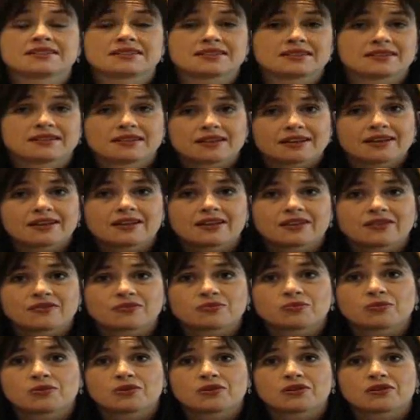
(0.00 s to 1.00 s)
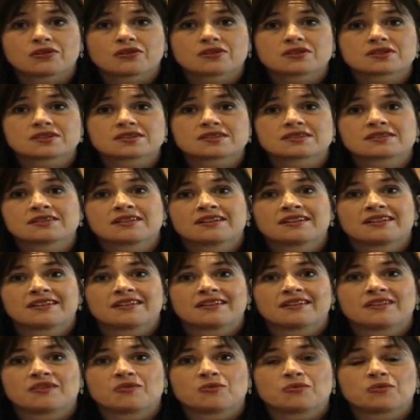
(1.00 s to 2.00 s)
didn't have was
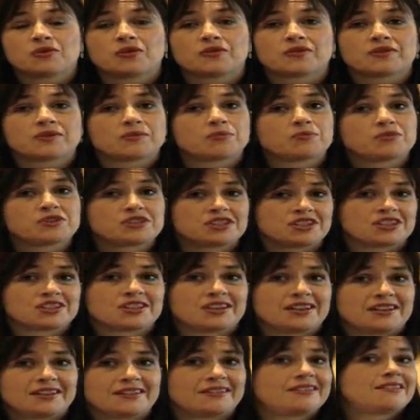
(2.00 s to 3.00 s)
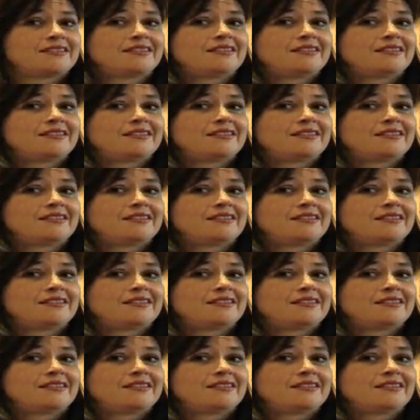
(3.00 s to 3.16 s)
what the British had